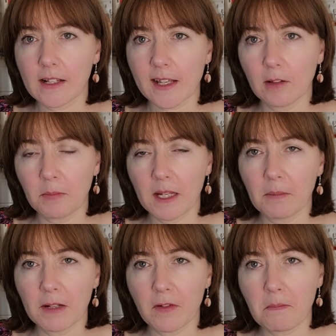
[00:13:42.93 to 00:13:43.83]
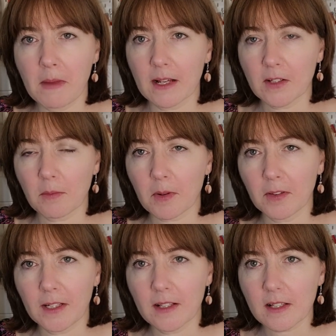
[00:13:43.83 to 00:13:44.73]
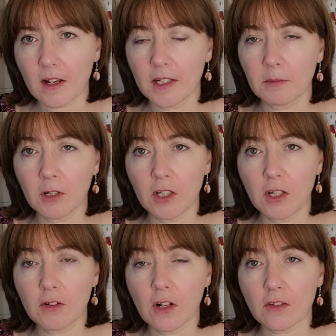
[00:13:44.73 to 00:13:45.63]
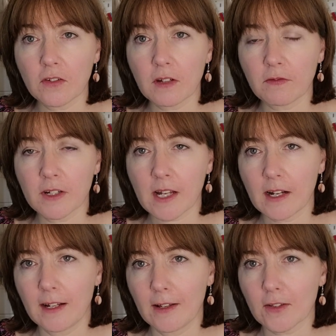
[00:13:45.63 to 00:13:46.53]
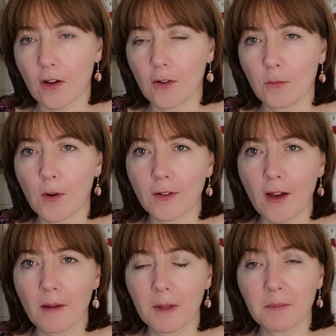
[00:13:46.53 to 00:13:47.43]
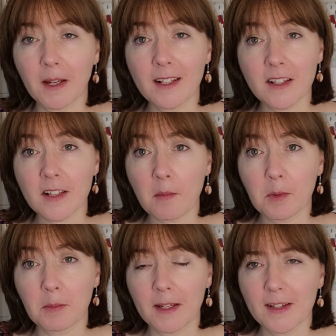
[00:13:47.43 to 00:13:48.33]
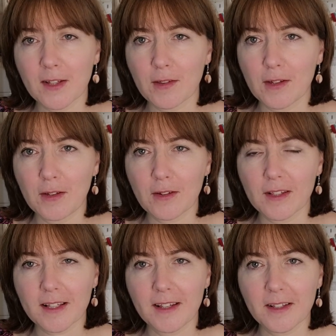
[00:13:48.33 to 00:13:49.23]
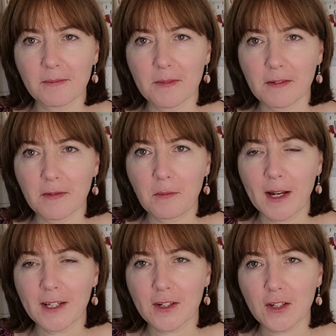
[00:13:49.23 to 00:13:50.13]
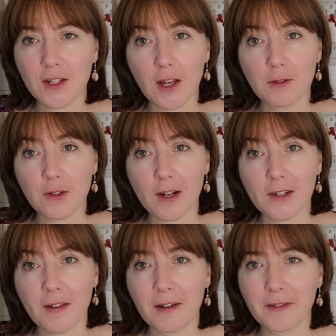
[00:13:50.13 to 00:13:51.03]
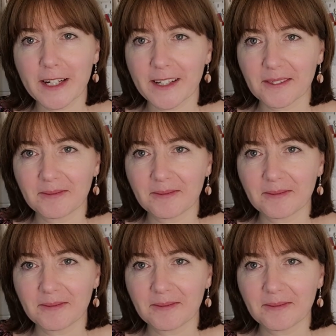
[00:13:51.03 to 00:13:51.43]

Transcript: It'll be a bit of a mix up on the inside. I'm going to use lots of different techniques on one garment, but it's a sample piece so that you can see some different ways to sew stretch velvet.